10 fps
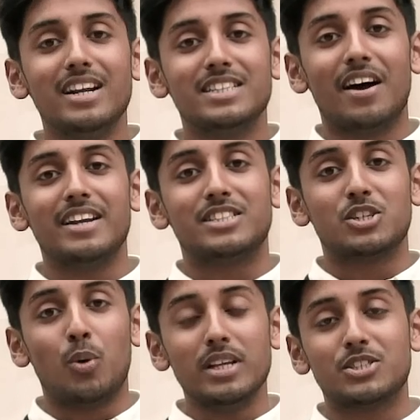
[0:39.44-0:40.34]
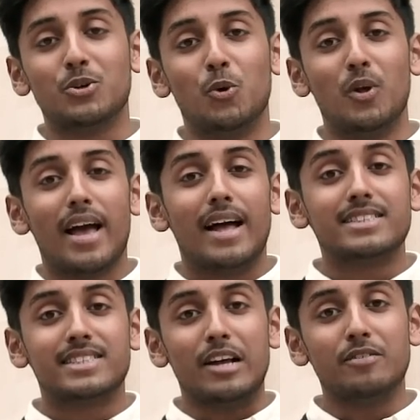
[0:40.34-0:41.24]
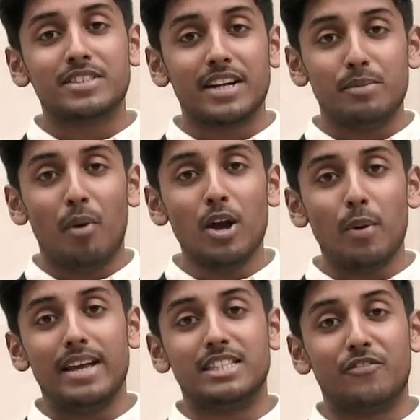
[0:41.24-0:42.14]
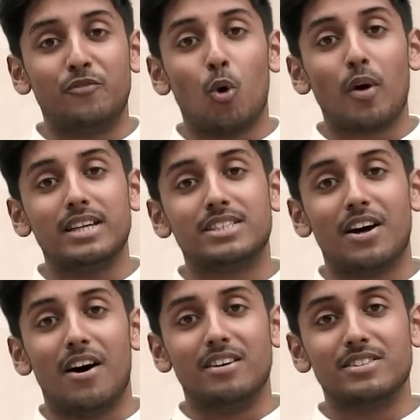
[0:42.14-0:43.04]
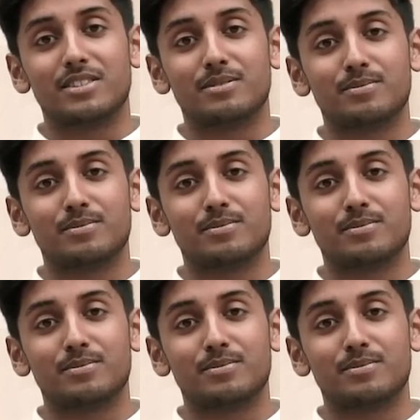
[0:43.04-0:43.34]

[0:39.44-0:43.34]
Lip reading: I decided to quit school and self-study my way to 4A stars.